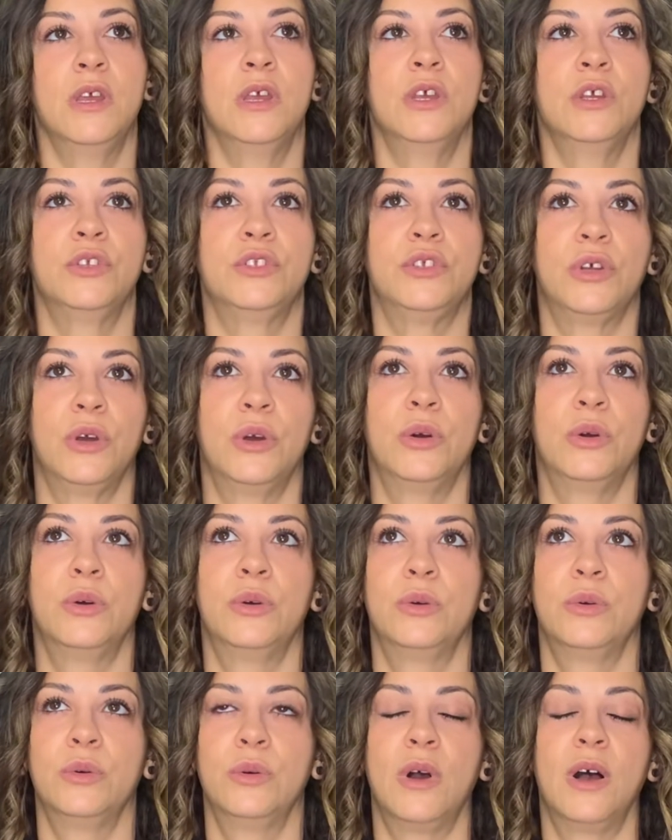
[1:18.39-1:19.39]

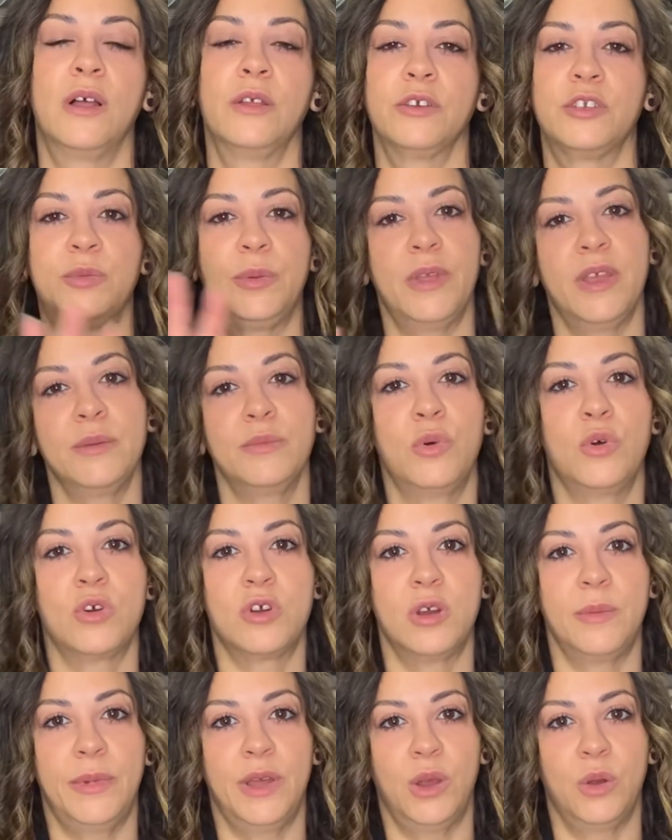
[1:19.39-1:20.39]
So I'll explain more
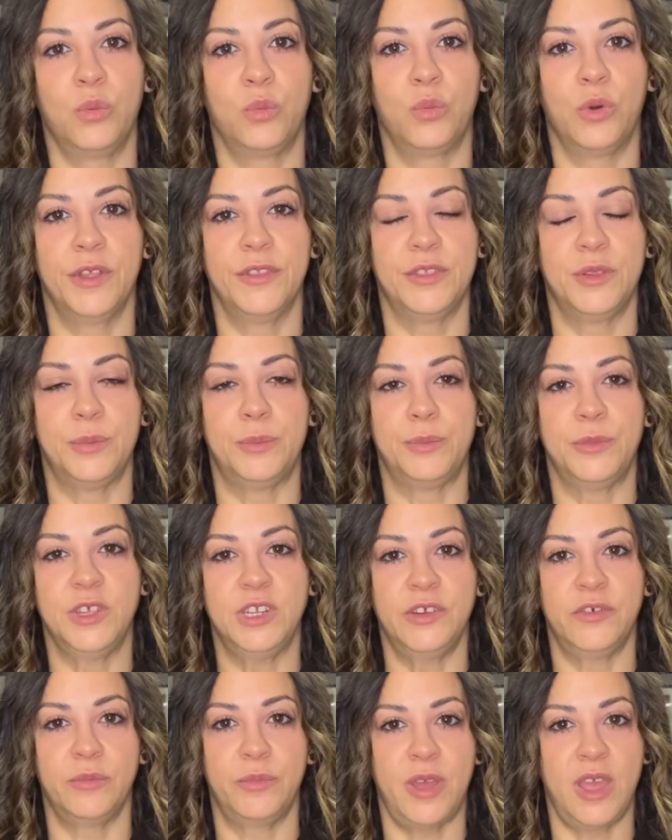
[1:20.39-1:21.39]
about what the
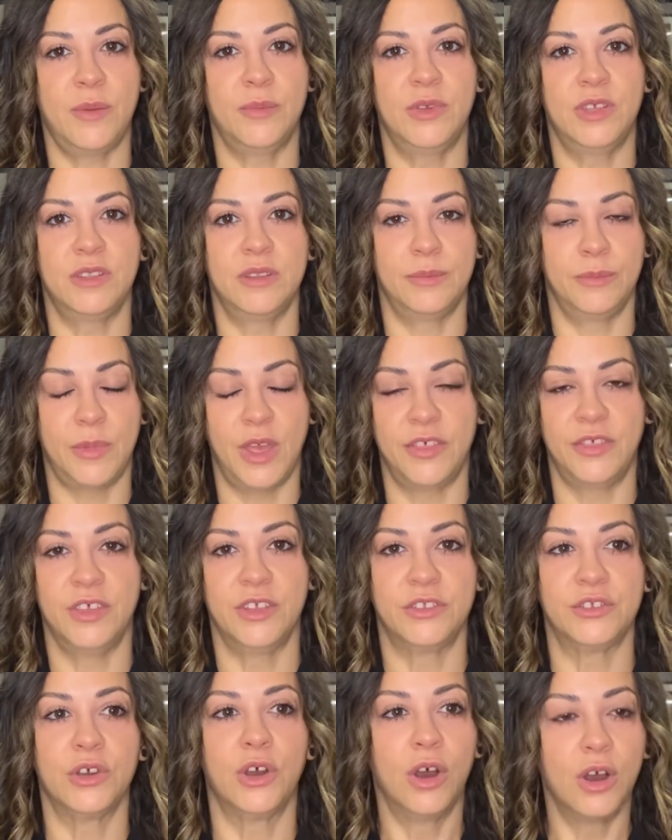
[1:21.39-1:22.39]
different payment
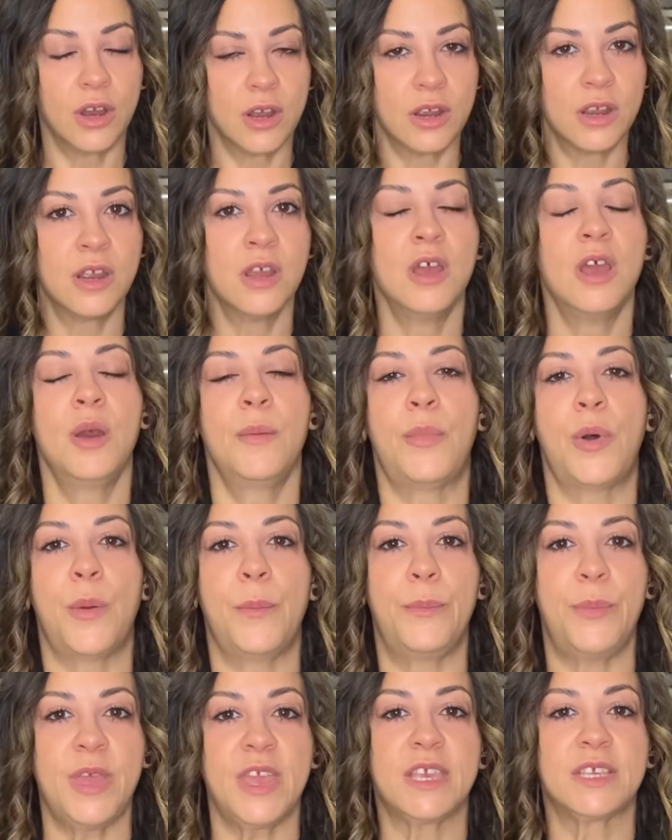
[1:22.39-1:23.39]
methods are,
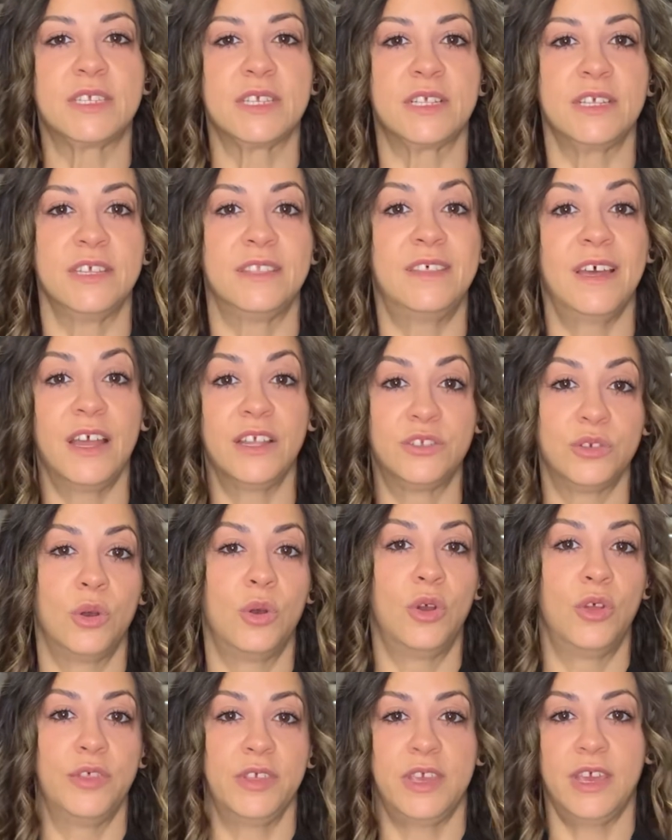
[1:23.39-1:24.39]
but basically that's
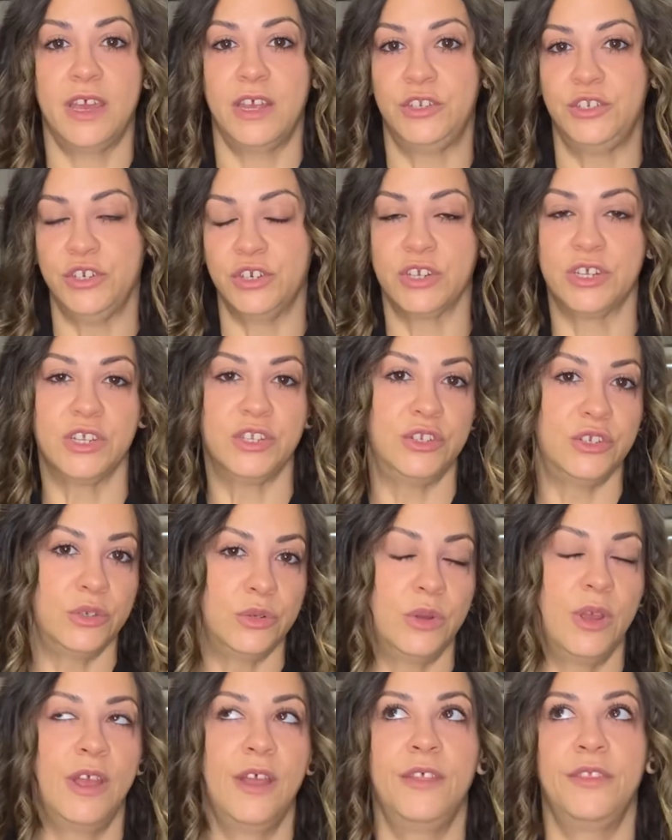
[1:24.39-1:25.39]
all the cashier can do.